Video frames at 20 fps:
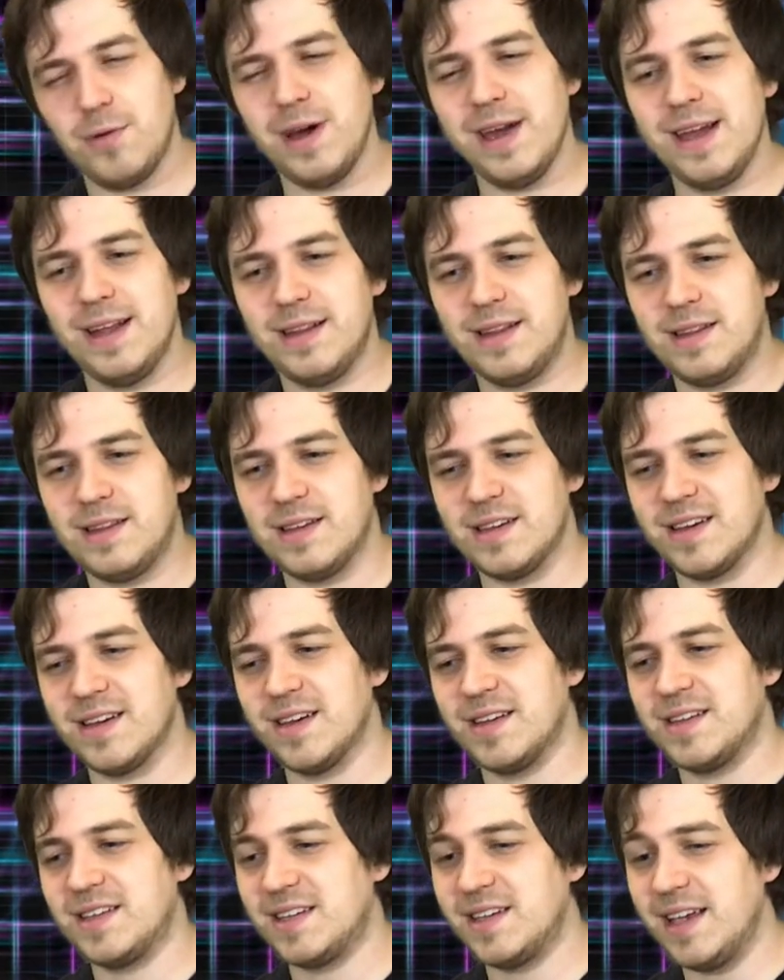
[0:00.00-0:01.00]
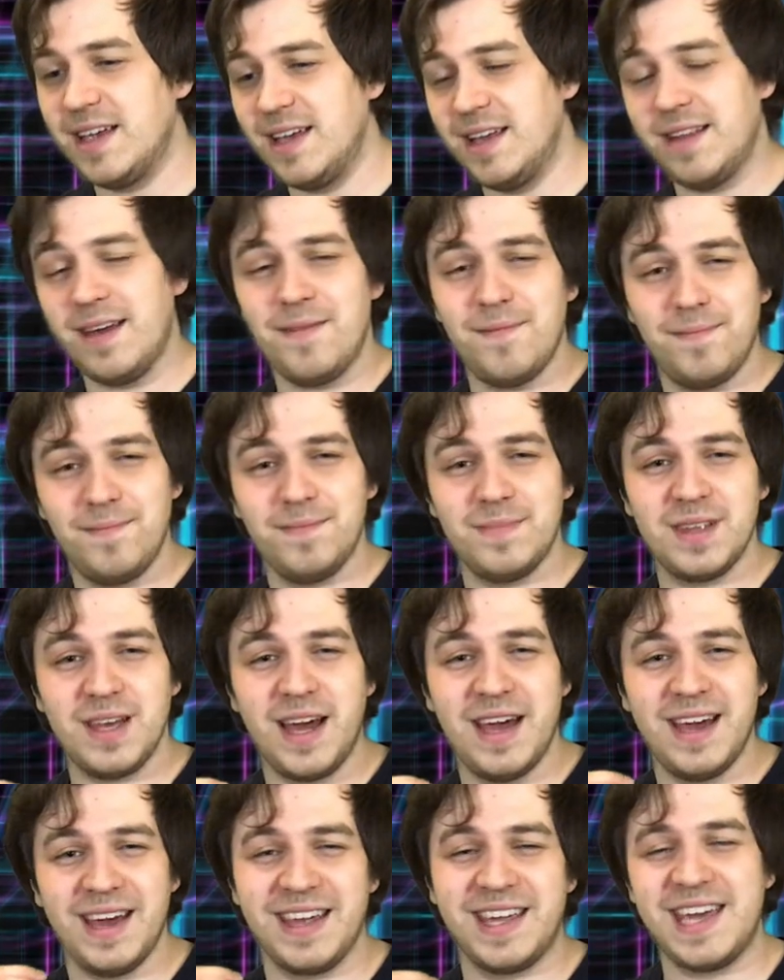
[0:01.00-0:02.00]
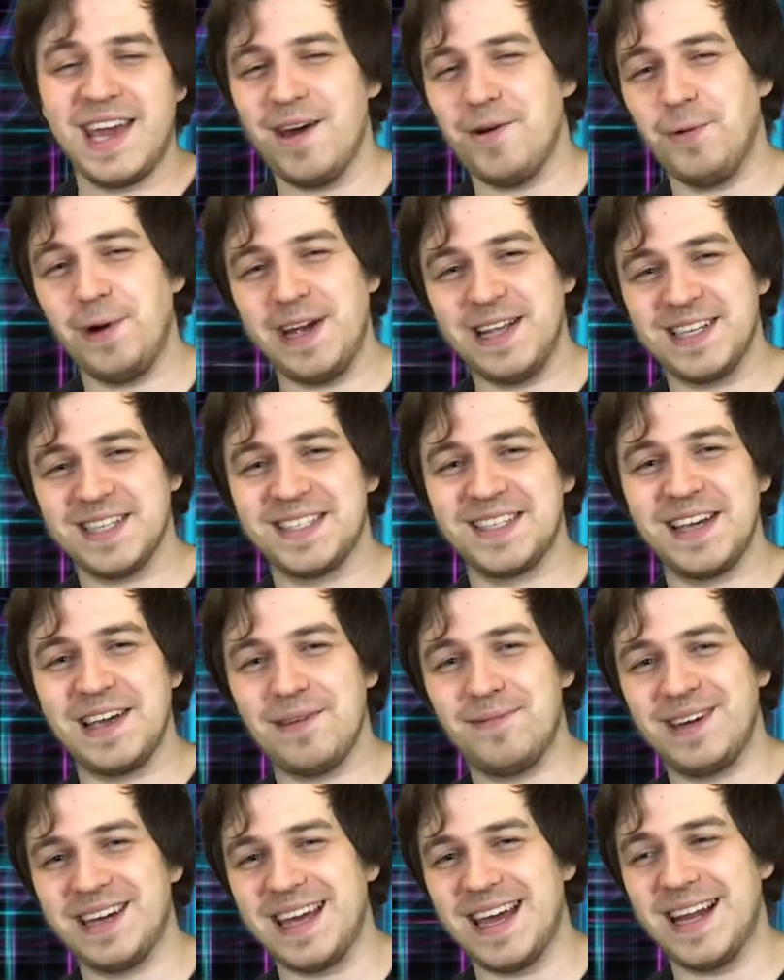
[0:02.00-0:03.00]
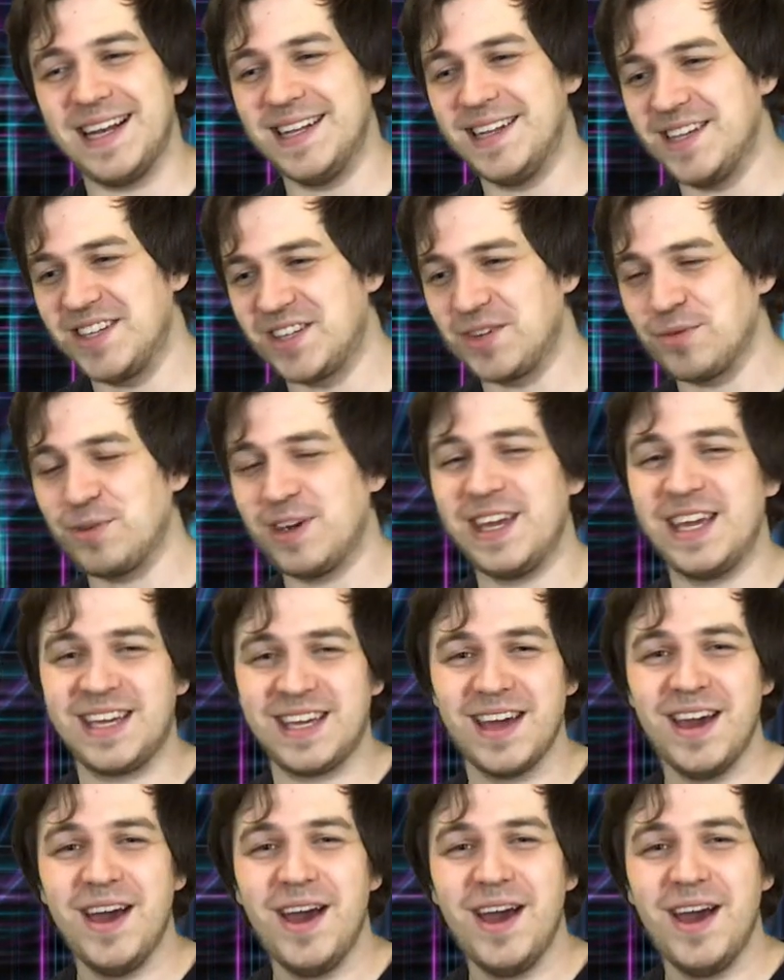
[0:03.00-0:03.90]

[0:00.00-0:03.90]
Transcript: wait to see them. I can't wait to see them again this week